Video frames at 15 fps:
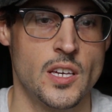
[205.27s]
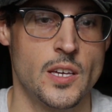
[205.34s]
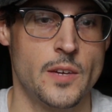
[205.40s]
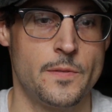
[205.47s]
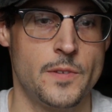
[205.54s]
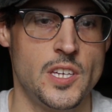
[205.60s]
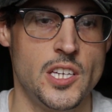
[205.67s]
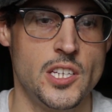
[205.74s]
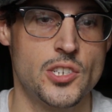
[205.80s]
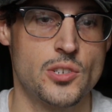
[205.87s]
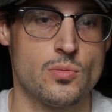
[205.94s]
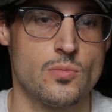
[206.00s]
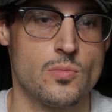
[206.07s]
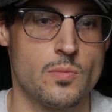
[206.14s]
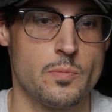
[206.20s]
If each
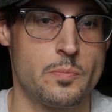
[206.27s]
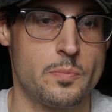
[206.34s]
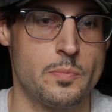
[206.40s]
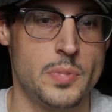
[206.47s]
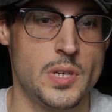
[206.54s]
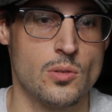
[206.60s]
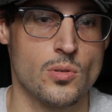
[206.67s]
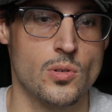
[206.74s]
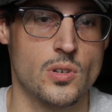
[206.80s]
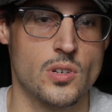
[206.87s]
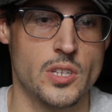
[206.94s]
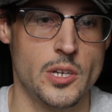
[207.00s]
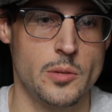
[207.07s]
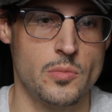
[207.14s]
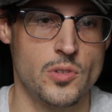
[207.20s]
B-roll
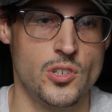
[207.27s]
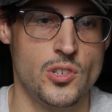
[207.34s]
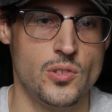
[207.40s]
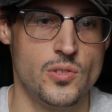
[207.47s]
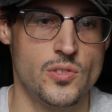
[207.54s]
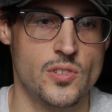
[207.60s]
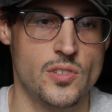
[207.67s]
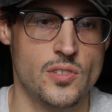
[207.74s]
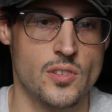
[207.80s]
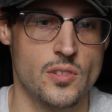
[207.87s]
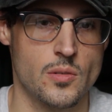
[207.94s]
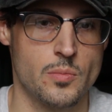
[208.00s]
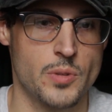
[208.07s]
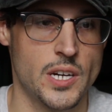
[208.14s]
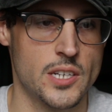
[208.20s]
clip uses
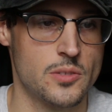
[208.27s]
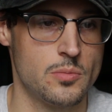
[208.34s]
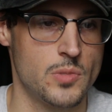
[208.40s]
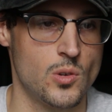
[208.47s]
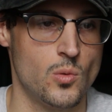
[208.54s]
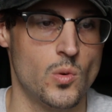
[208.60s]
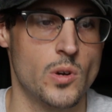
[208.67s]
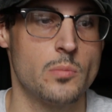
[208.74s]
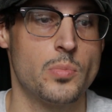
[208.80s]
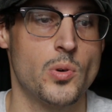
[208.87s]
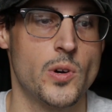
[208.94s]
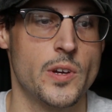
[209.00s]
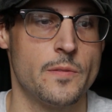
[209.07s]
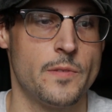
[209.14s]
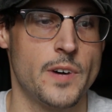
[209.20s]
approximately
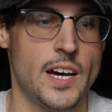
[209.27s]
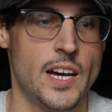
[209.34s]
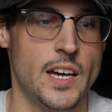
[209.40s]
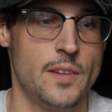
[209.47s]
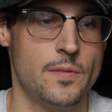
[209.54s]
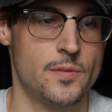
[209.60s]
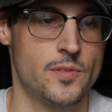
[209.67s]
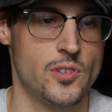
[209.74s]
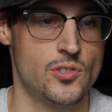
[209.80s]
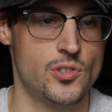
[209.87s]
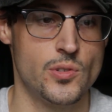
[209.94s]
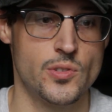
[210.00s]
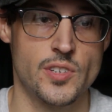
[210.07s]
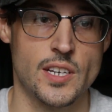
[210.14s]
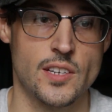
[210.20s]
1.5 to
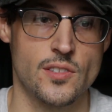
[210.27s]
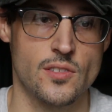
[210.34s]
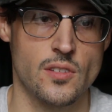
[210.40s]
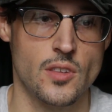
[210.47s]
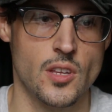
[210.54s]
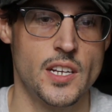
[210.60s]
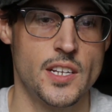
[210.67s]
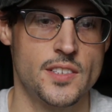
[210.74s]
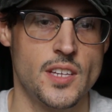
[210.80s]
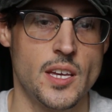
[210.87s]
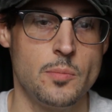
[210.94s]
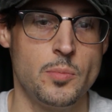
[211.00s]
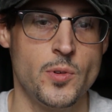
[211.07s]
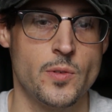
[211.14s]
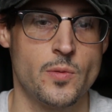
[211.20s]
2 seconds long. An
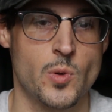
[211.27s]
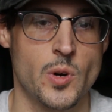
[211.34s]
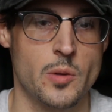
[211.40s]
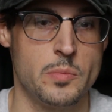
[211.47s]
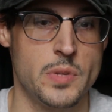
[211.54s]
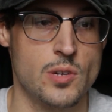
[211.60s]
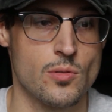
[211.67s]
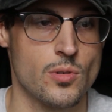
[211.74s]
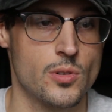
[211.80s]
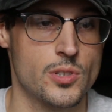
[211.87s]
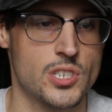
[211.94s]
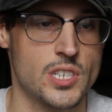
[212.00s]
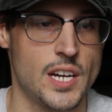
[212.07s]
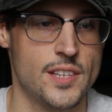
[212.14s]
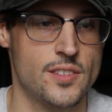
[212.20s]
example of where B-roll
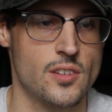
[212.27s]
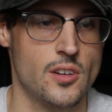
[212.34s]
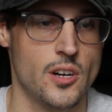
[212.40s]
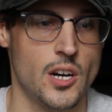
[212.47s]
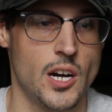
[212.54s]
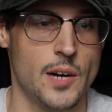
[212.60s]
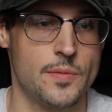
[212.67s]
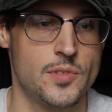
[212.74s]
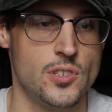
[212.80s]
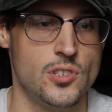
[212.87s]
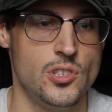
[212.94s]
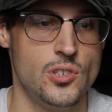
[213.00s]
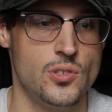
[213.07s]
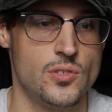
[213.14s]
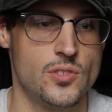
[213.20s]
shots are often
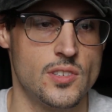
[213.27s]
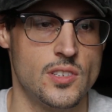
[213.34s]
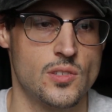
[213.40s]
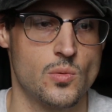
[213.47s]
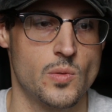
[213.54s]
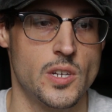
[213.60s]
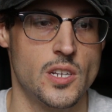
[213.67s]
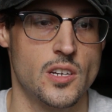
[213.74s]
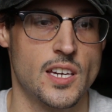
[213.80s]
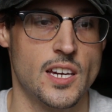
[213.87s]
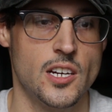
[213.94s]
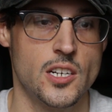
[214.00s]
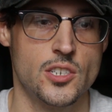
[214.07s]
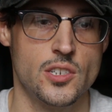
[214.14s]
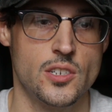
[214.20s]
used is when a
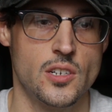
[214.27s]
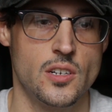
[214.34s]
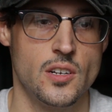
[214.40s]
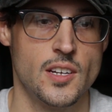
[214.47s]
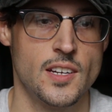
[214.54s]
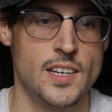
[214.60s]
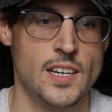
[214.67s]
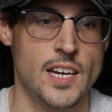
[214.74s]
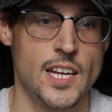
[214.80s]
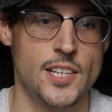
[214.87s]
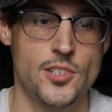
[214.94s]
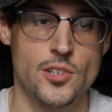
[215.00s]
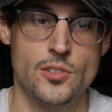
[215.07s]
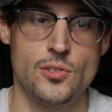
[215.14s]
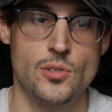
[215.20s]
character
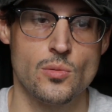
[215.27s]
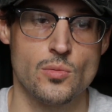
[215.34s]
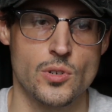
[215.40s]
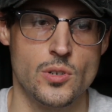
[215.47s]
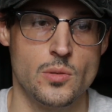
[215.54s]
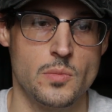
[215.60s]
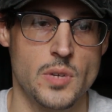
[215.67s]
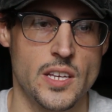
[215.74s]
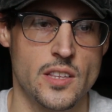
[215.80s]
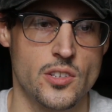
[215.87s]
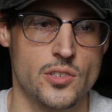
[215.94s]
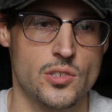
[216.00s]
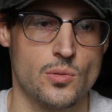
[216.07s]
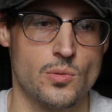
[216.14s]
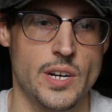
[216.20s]
enters a room and
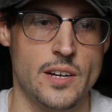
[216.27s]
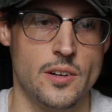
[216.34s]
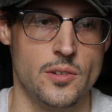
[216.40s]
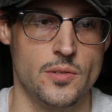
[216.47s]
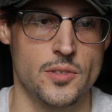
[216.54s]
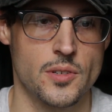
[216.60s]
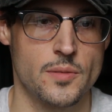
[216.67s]
looks around.